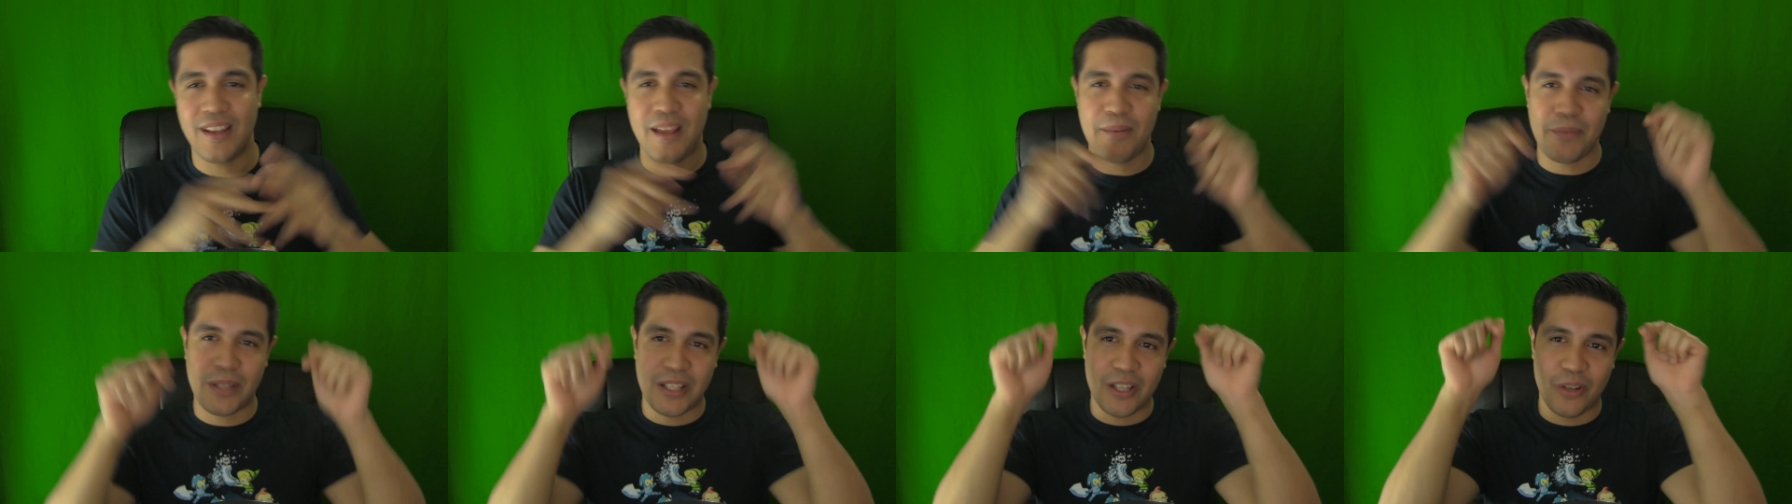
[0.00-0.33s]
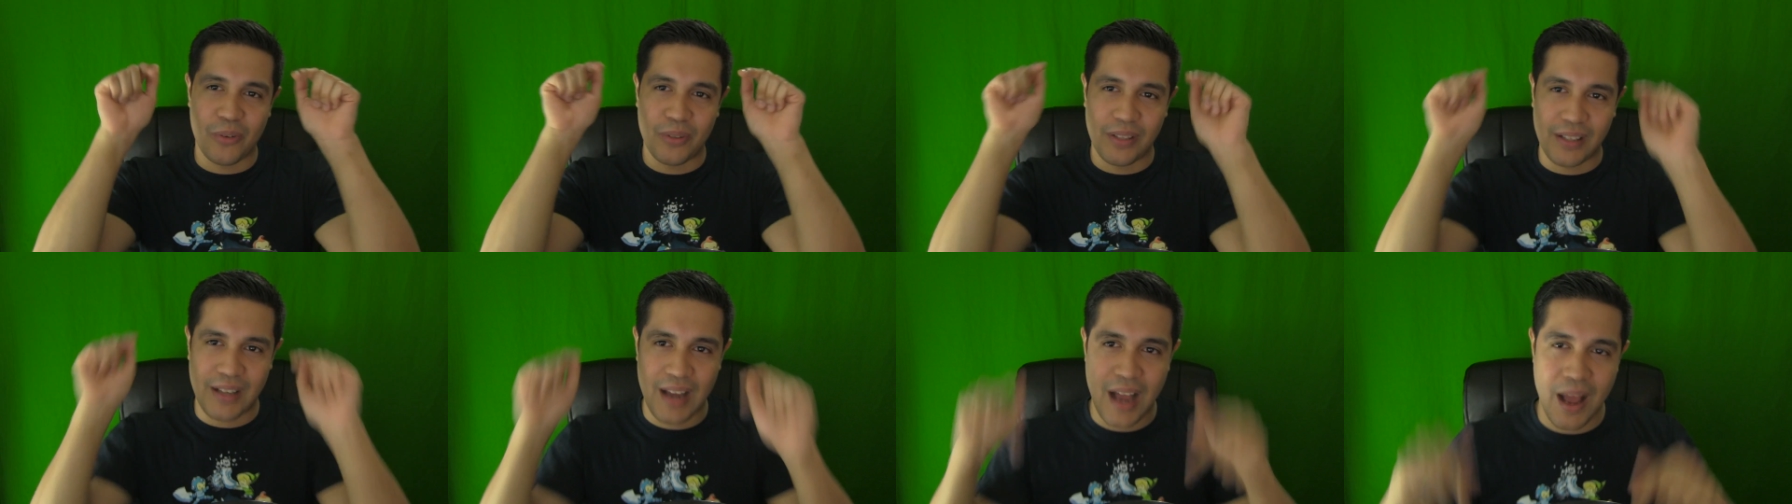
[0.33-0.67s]
Let me
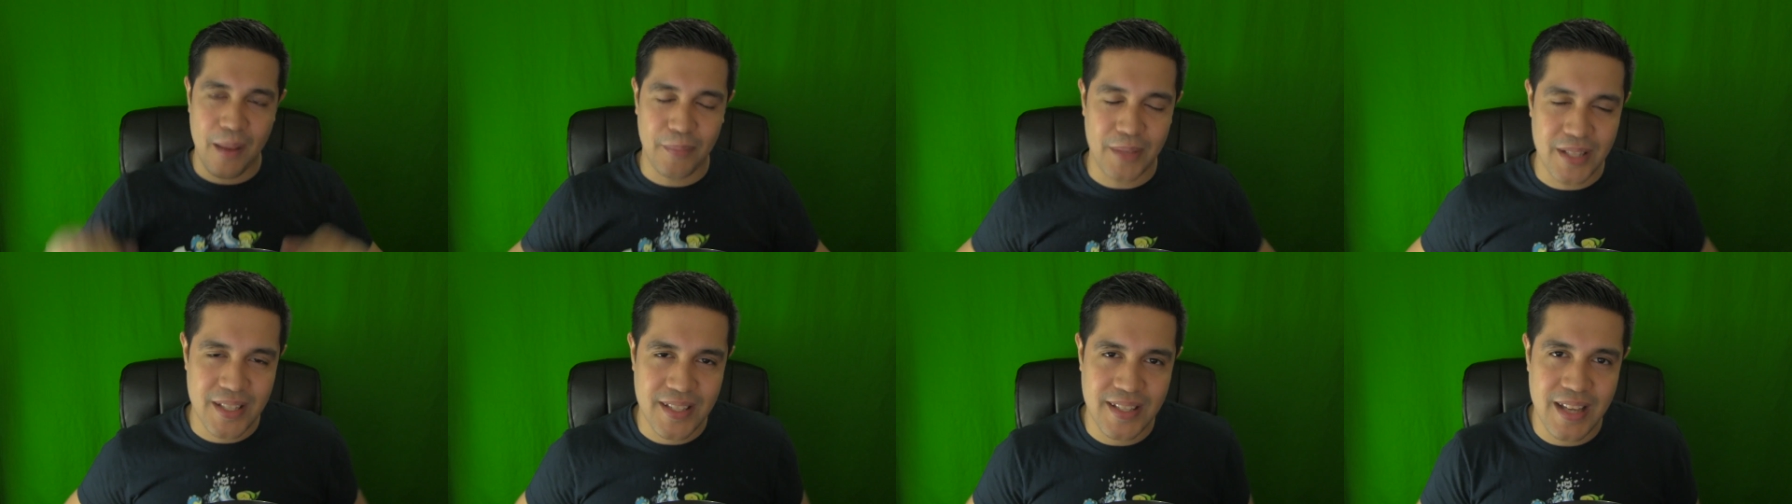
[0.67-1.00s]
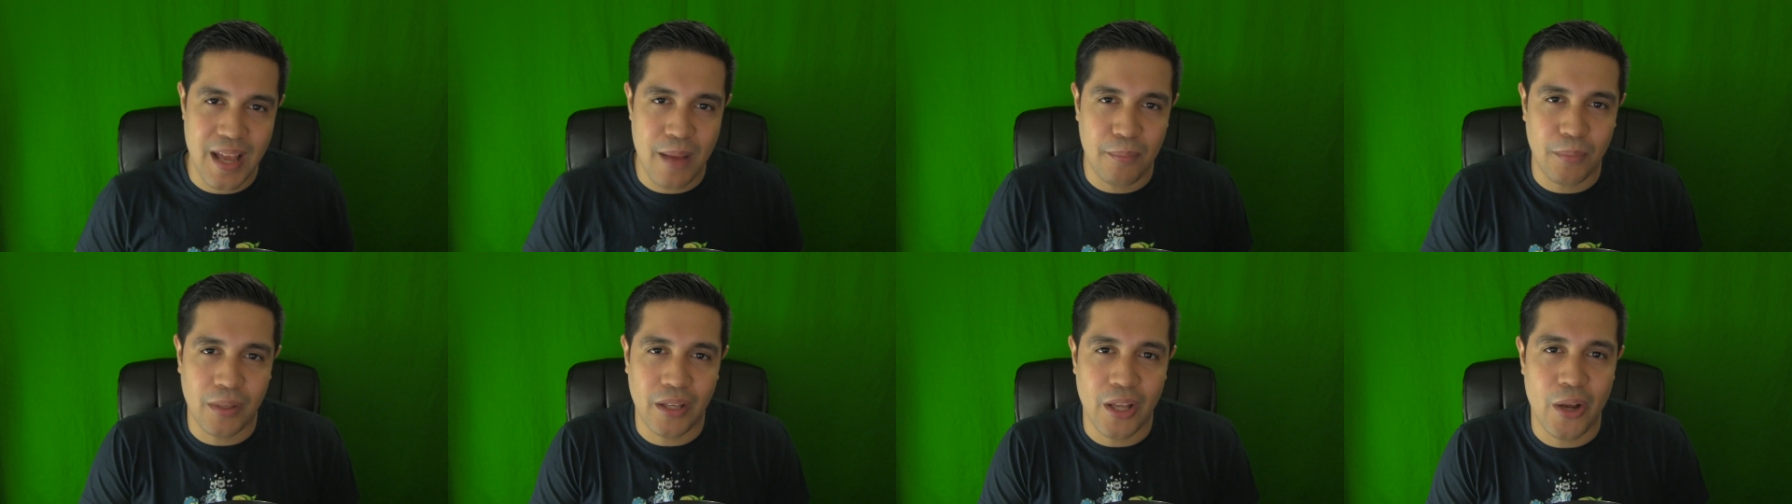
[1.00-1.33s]
know in the comments
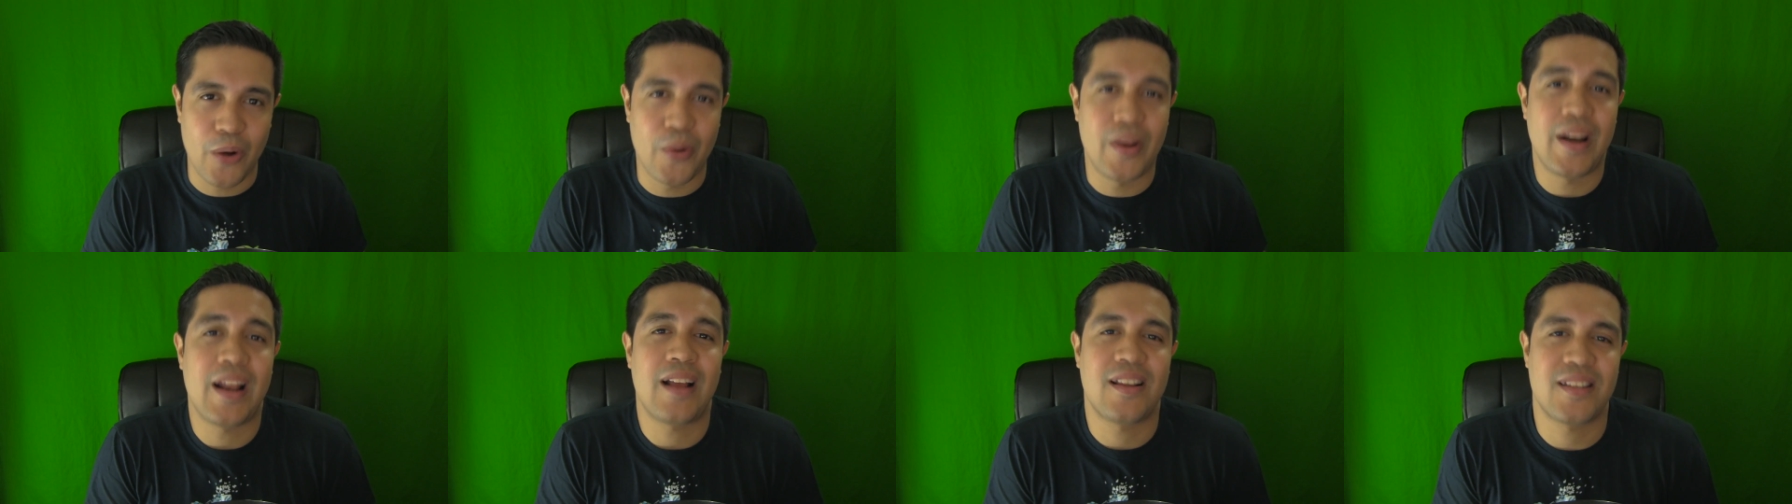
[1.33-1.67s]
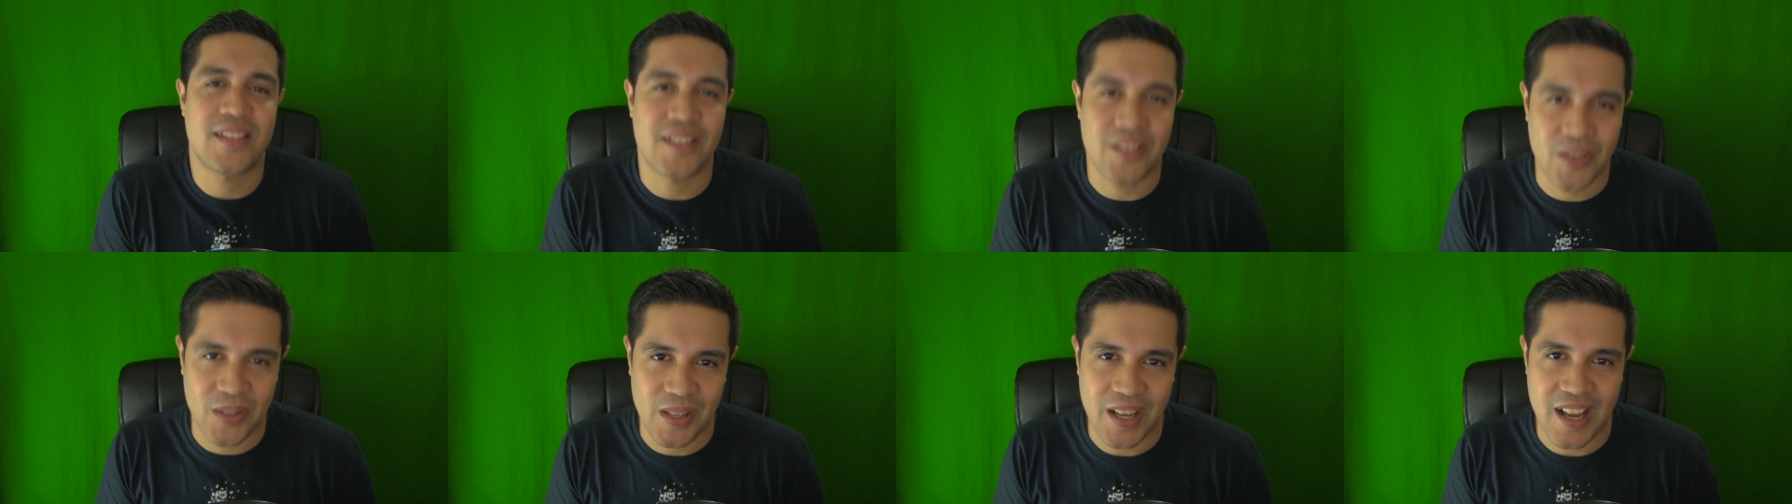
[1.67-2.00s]
down below, and I'll
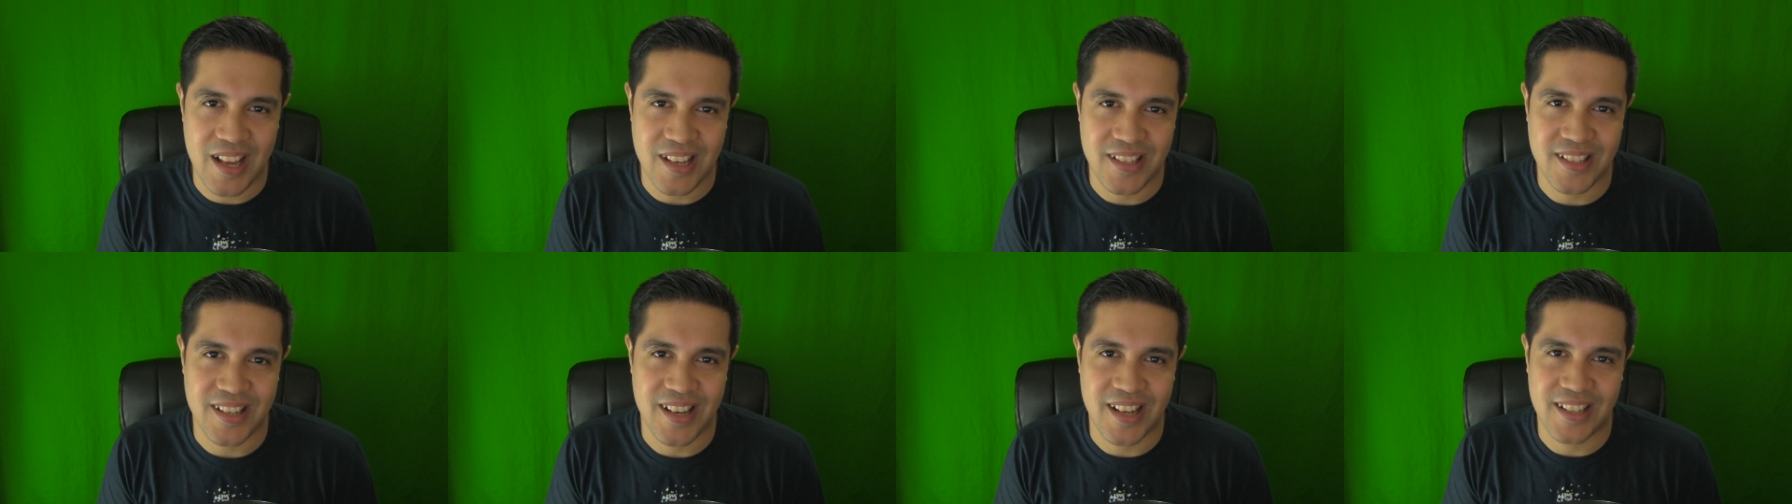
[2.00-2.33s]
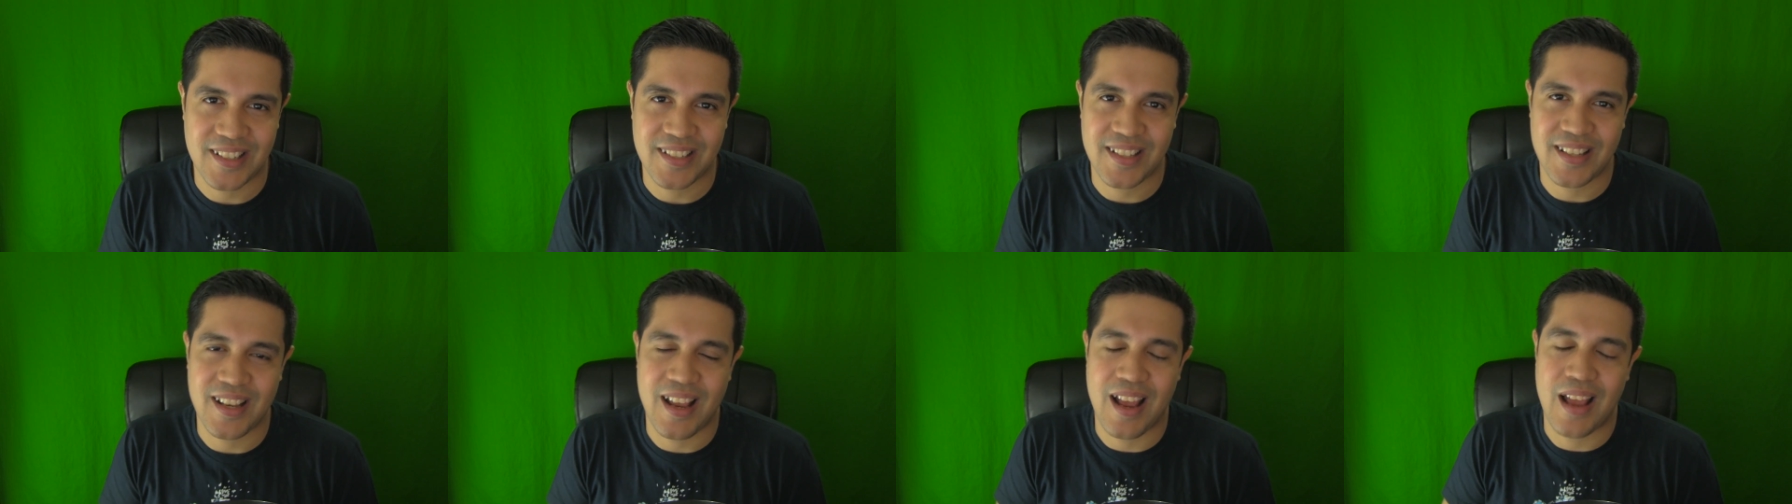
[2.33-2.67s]
see you guys
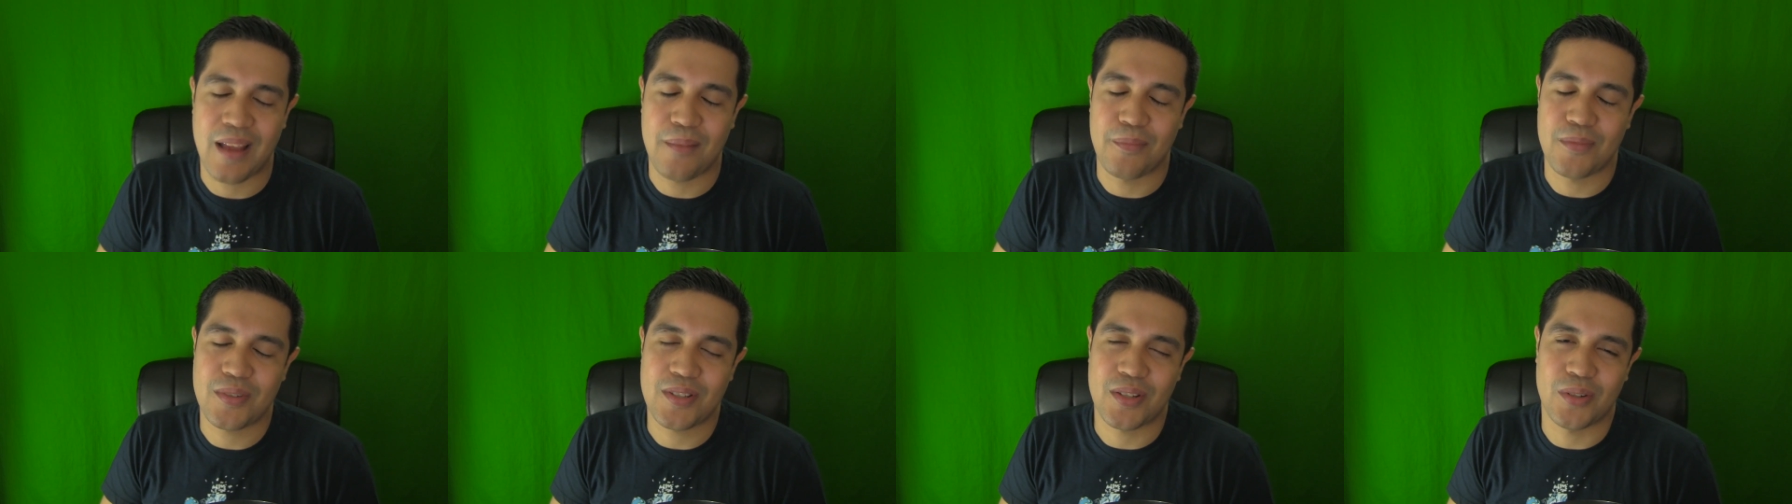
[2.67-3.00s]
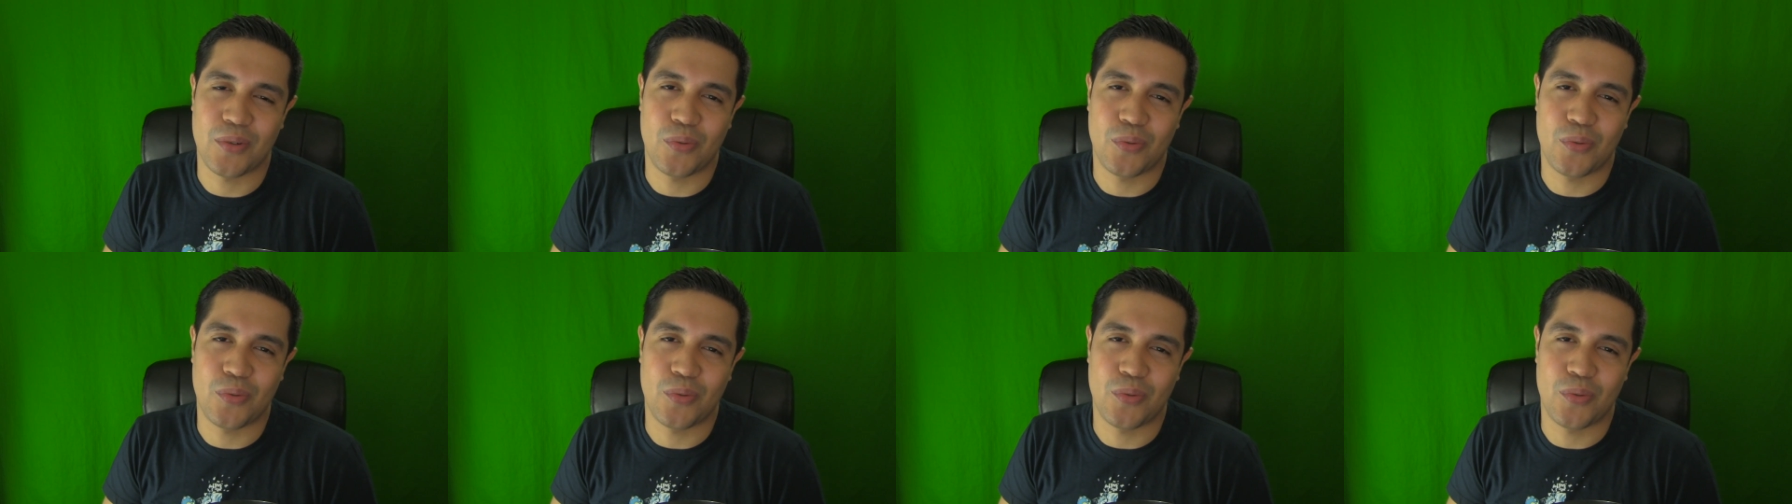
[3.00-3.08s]
next time.